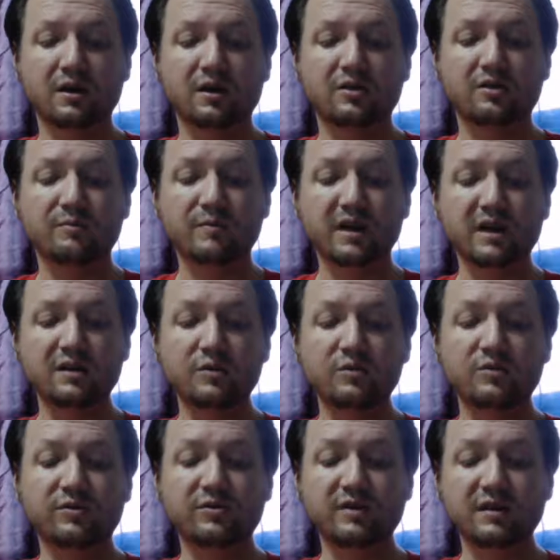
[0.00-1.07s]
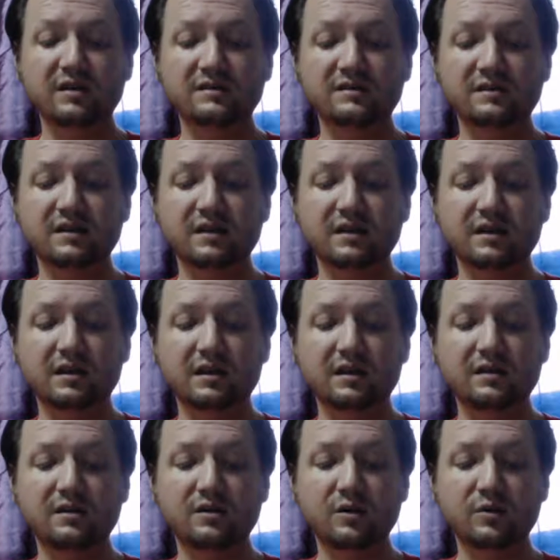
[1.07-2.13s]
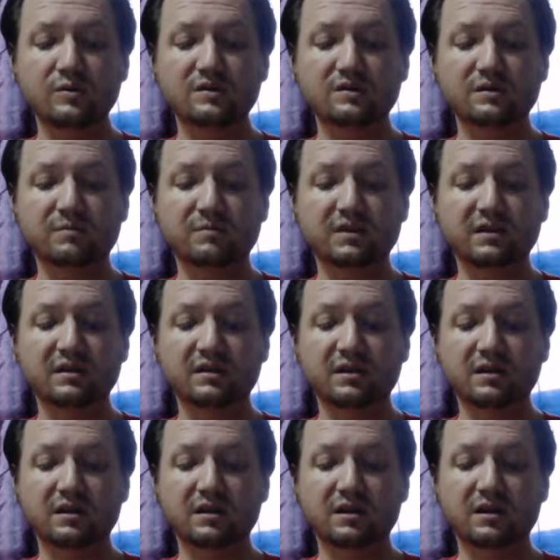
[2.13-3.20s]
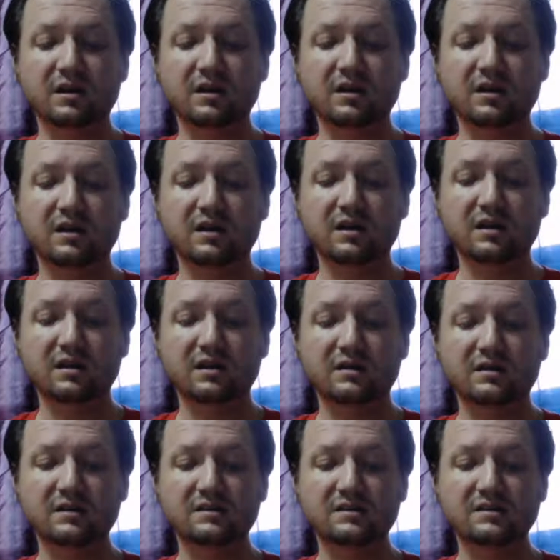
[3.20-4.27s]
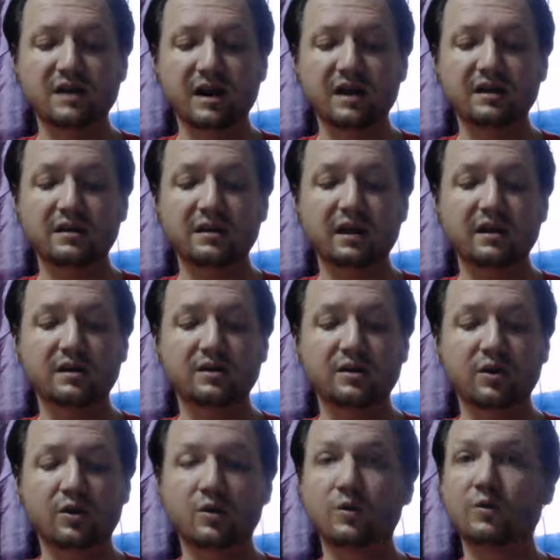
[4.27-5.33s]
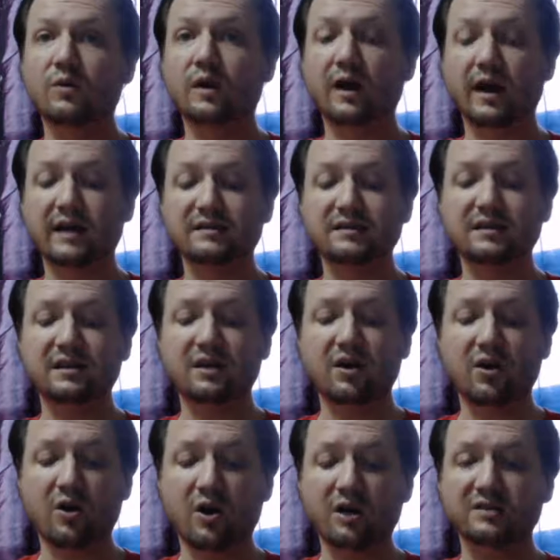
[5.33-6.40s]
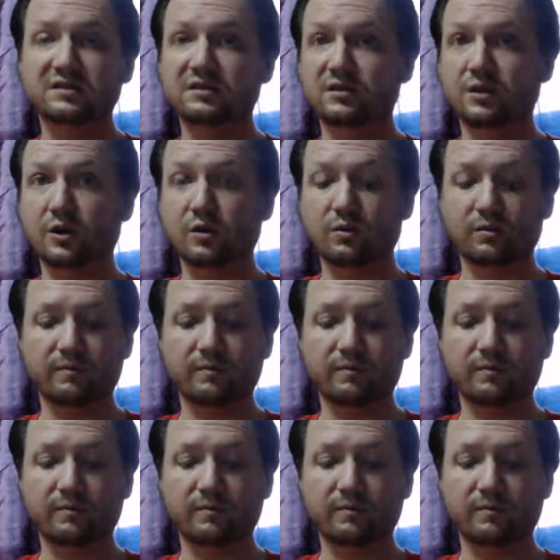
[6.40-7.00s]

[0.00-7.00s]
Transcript: The man who thinks he knows something does not yet know as he ought to know.